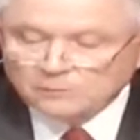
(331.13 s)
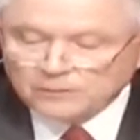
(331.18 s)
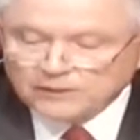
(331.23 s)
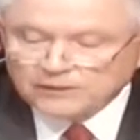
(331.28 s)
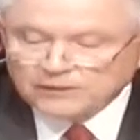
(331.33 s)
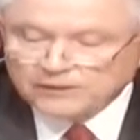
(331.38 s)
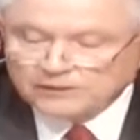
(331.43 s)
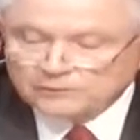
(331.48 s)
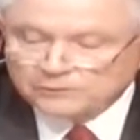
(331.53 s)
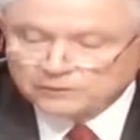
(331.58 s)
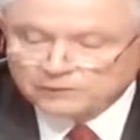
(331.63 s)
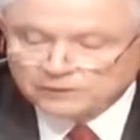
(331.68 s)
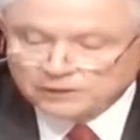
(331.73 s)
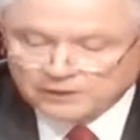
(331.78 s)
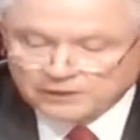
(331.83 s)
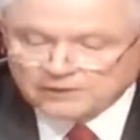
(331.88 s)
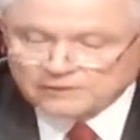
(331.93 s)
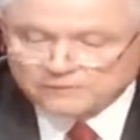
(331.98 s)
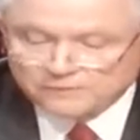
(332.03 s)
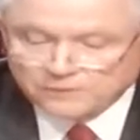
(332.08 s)
meetings with
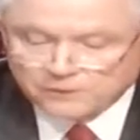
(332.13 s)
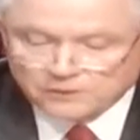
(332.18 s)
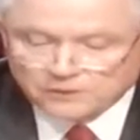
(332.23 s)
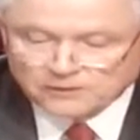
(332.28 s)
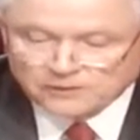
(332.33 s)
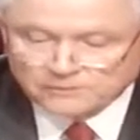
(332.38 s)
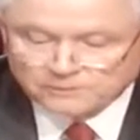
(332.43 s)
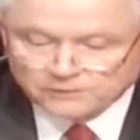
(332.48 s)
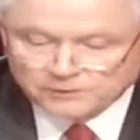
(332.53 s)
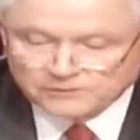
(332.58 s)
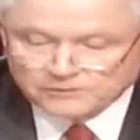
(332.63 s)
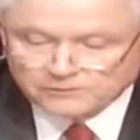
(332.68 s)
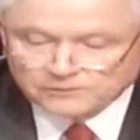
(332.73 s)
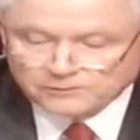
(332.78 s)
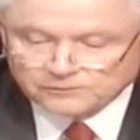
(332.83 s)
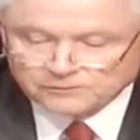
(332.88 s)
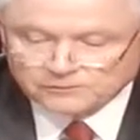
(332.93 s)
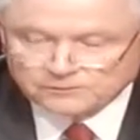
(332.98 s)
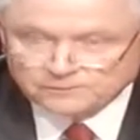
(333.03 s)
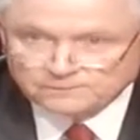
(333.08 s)
other foreign
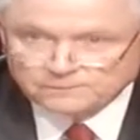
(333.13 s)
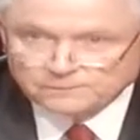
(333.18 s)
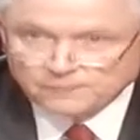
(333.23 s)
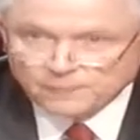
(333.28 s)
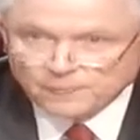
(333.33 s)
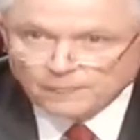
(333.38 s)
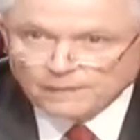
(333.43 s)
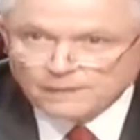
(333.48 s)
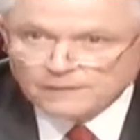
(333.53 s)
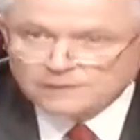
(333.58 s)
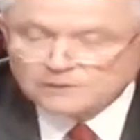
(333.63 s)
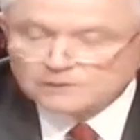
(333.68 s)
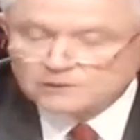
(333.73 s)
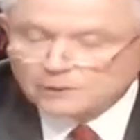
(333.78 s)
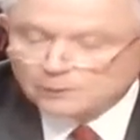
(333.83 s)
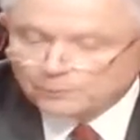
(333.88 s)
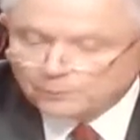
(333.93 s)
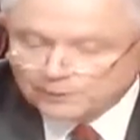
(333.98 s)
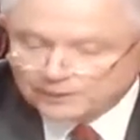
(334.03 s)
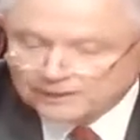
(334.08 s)
officials.
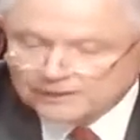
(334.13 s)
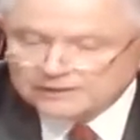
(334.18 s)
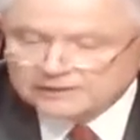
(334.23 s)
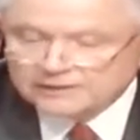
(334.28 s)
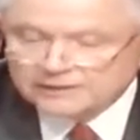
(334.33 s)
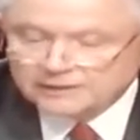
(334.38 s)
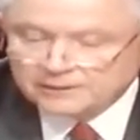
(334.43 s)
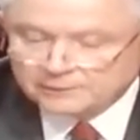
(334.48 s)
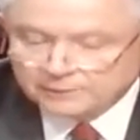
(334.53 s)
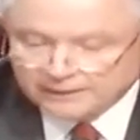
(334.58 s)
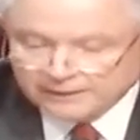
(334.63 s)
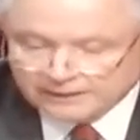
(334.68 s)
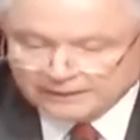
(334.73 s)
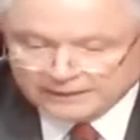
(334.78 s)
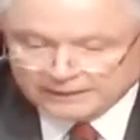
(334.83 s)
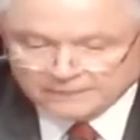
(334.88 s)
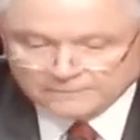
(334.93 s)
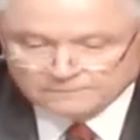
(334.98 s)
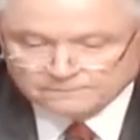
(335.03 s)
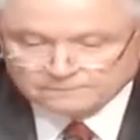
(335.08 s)
So please hear me
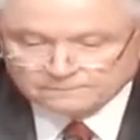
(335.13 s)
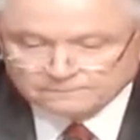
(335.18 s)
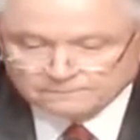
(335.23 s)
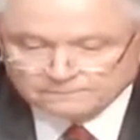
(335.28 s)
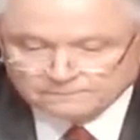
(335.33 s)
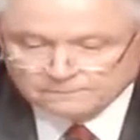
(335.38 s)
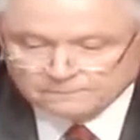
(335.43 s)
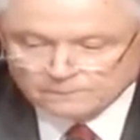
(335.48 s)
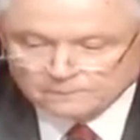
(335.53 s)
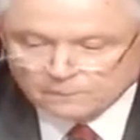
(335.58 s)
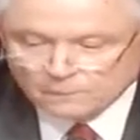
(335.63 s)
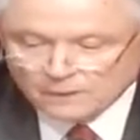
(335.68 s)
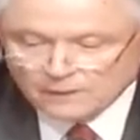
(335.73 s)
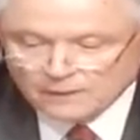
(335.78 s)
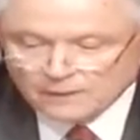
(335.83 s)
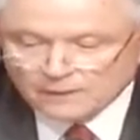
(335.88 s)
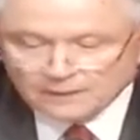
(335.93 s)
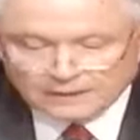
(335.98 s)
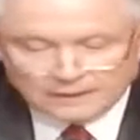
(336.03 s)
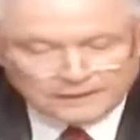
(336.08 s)
now.
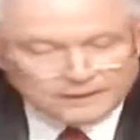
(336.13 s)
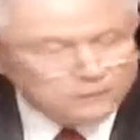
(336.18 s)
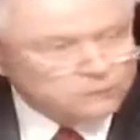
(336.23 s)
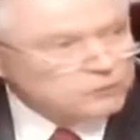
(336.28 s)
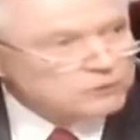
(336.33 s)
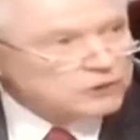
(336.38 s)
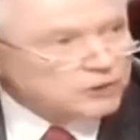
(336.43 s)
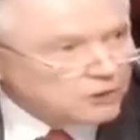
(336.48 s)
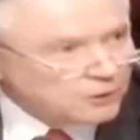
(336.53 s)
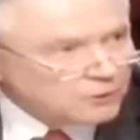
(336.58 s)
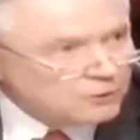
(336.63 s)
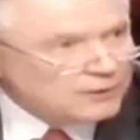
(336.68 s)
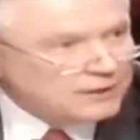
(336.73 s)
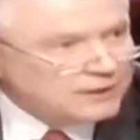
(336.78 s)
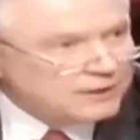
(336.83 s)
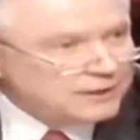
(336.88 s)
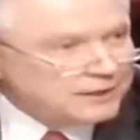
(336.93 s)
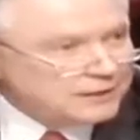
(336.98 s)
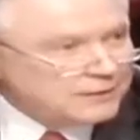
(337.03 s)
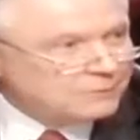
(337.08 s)
And it was
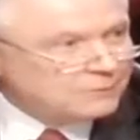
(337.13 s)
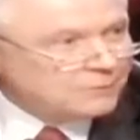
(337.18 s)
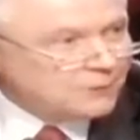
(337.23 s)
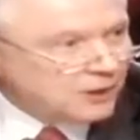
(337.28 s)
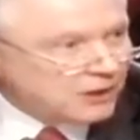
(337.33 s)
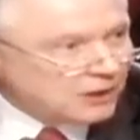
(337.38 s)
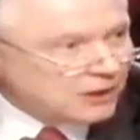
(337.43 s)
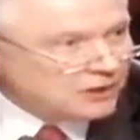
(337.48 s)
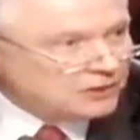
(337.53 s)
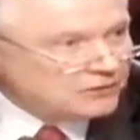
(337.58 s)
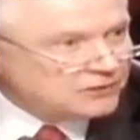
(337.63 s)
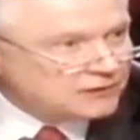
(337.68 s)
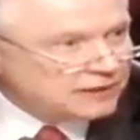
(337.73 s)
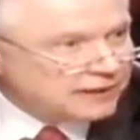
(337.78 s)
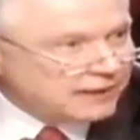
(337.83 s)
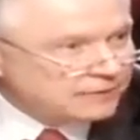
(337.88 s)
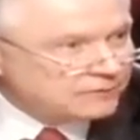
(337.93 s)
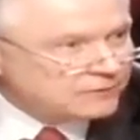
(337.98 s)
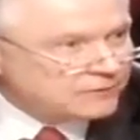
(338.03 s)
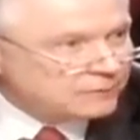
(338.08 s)
only in March,
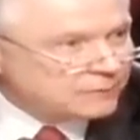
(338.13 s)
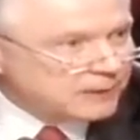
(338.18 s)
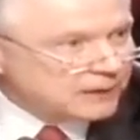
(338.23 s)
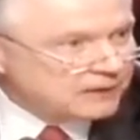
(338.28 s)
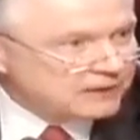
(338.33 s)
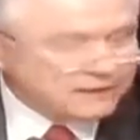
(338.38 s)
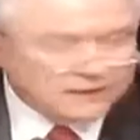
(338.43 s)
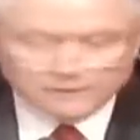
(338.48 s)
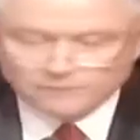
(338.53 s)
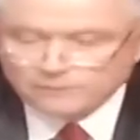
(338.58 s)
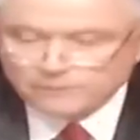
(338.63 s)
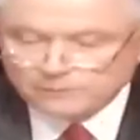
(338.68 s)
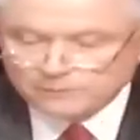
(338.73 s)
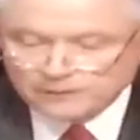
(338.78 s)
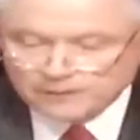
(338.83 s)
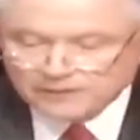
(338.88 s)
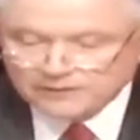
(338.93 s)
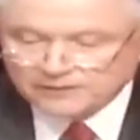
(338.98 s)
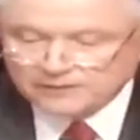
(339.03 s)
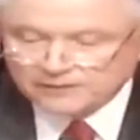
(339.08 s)
after my
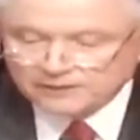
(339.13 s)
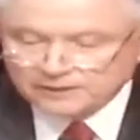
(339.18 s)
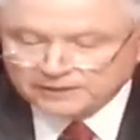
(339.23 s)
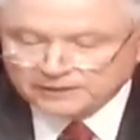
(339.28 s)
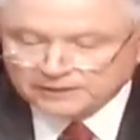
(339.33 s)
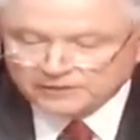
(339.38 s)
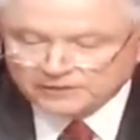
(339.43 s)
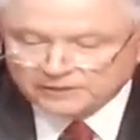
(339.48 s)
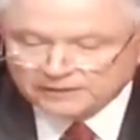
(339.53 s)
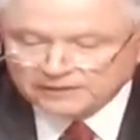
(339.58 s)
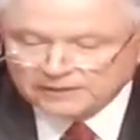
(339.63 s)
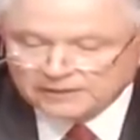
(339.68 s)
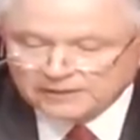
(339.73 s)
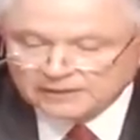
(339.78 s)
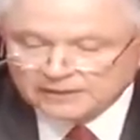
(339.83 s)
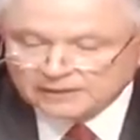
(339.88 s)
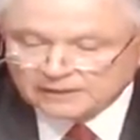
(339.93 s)
confirmation hearing,